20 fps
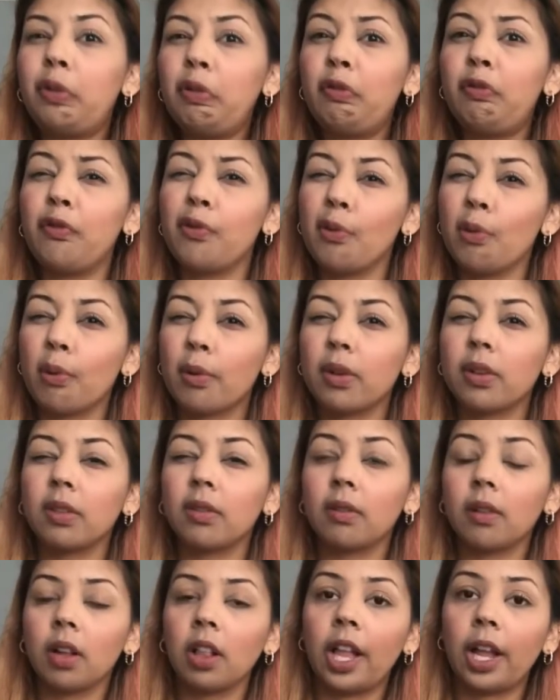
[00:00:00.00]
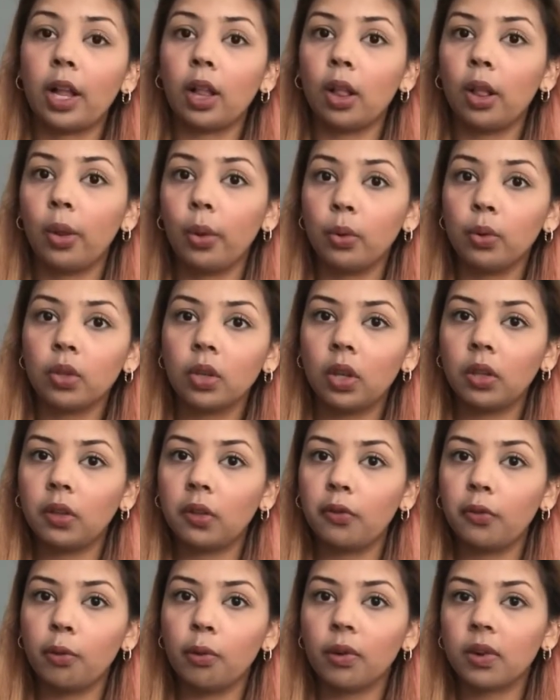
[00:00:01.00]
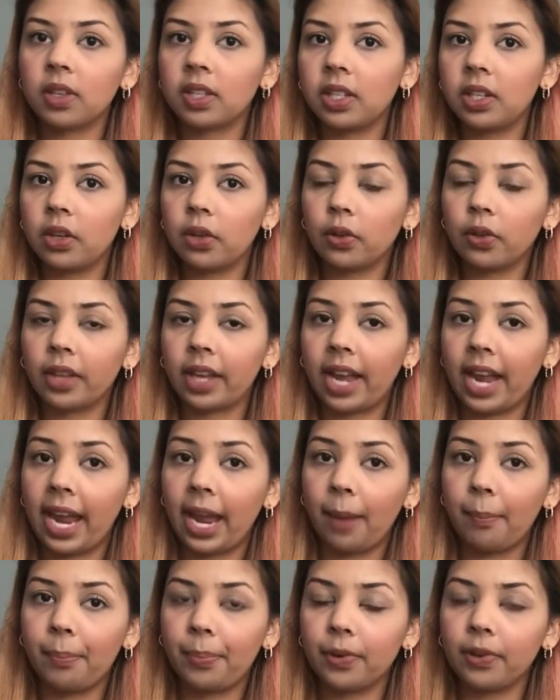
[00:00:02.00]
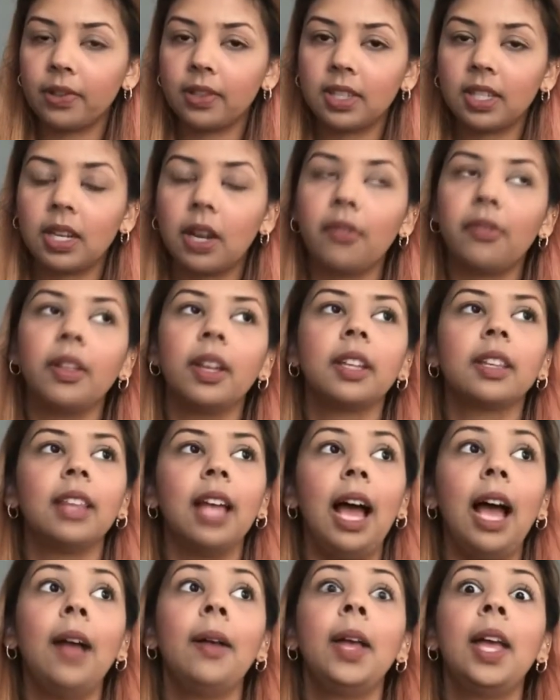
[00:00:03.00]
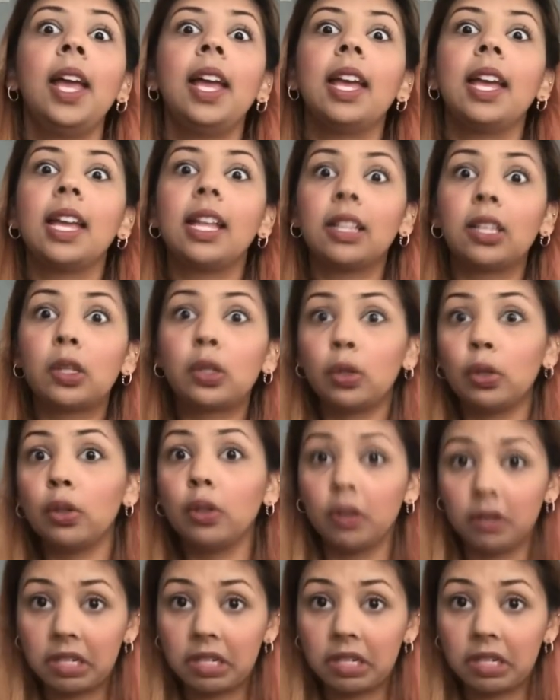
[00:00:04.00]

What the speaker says: floors, like clothes on the floors near the hamper and stuff like that, it still looked